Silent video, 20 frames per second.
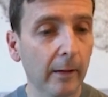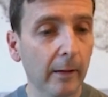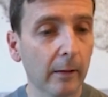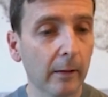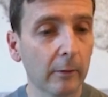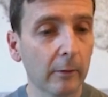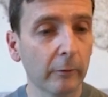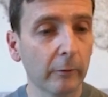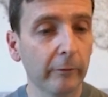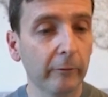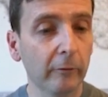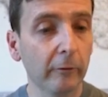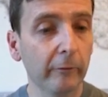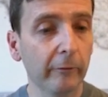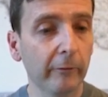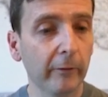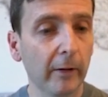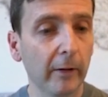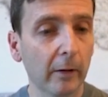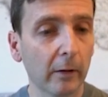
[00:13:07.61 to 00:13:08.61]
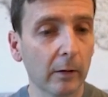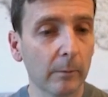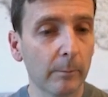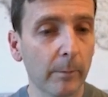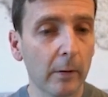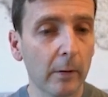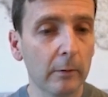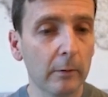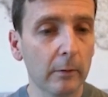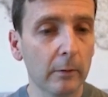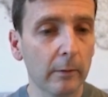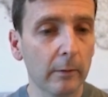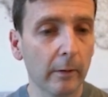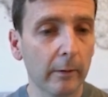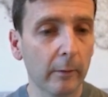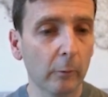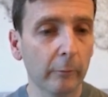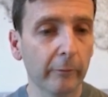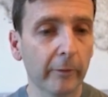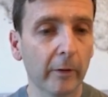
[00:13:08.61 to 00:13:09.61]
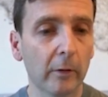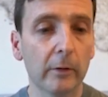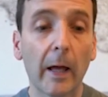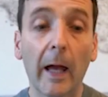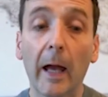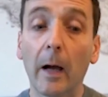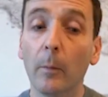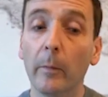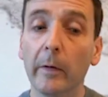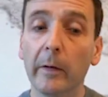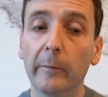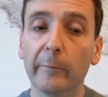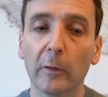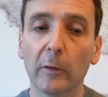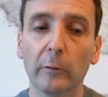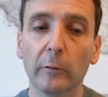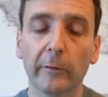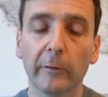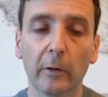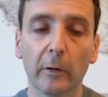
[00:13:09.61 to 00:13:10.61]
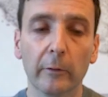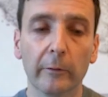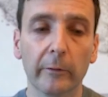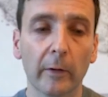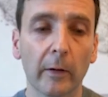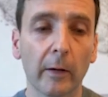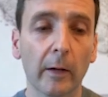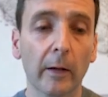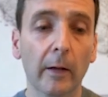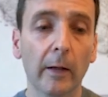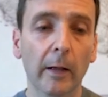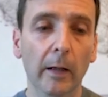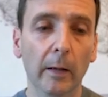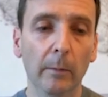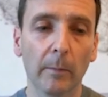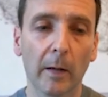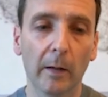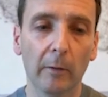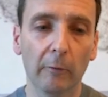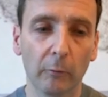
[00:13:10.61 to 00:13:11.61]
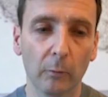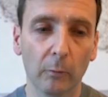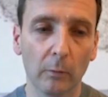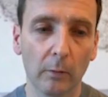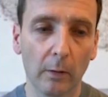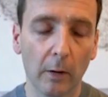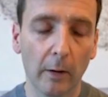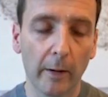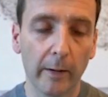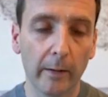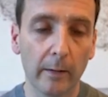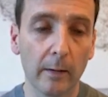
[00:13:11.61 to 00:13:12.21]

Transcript: you should see a component and it will tell you how many photos it managed to align.